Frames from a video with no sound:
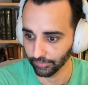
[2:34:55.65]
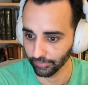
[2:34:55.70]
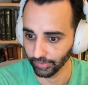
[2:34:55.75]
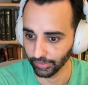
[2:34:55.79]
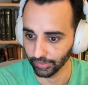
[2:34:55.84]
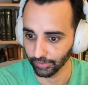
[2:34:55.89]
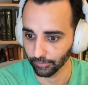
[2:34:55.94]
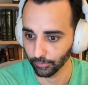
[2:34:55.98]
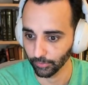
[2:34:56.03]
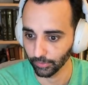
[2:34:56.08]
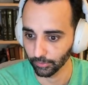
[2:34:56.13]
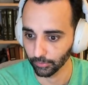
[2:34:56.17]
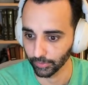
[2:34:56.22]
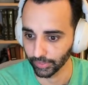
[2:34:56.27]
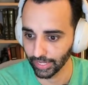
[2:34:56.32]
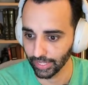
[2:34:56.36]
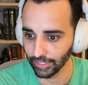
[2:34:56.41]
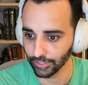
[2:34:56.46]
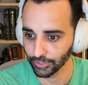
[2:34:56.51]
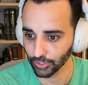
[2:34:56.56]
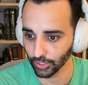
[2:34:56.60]
Like, we're
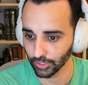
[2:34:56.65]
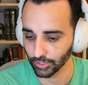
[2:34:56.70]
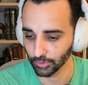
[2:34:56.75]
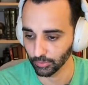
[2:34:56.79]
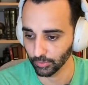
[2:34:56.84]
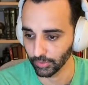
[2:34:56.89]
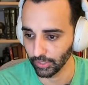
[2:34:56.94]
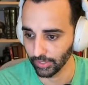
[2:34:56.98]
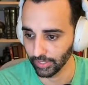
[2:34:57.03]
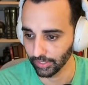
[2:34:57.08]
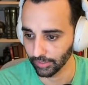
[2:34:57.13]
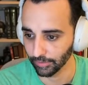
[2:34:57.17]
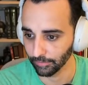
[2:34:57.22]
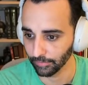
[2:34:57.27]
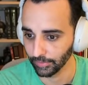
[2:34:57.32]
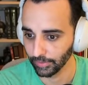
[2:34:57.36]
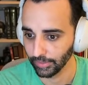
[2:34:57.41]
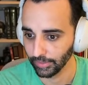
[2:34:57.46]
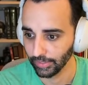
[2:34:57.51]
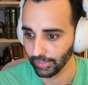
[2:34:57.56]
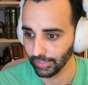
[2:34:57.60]
gaining charges when you hit them.
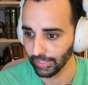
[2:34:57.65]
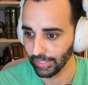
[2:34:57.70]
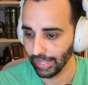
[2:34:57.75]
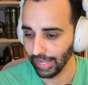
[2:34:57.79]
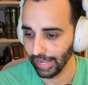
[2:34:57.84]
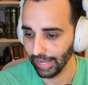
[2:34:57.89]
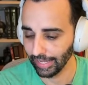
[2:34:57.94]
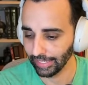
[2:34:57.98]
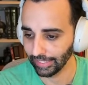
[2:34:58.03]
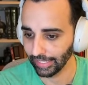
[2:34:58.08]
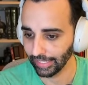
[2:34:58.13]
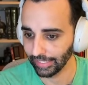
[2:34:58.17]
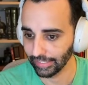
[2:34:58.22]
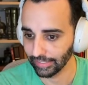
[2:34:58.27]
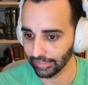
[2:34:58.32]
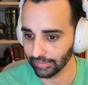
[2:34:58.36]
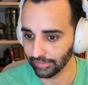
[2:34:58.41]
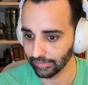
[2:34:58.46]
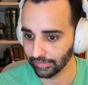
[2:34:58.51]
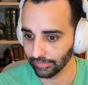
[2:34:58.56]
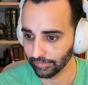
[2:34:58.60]
I like
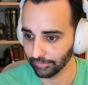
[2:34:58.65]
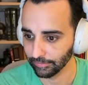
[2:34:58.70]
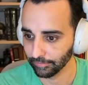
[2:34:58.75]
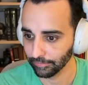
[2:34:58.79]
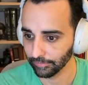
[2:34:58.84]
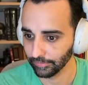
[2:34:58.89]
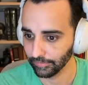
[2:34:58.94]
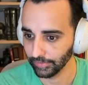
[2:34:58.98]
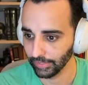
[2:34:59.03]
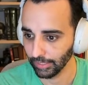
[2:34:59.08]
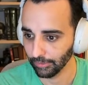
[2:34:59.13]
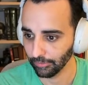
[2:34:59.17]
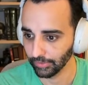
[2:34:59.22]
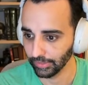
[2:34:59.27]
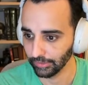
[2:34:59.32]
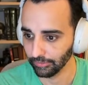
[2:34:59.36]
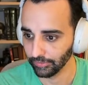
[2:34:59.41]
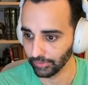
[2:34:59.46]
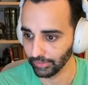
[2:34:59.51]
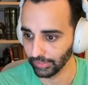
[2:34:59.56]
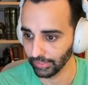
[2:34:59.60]
it. I
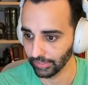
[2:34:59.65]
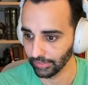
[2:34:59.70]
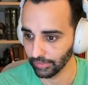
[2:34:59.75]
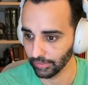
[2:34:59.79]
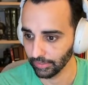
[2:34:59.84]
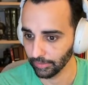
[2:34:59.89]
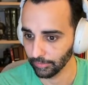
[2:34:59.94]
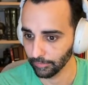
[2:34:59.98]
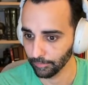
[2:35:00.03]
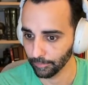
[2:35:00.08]
really, really like that.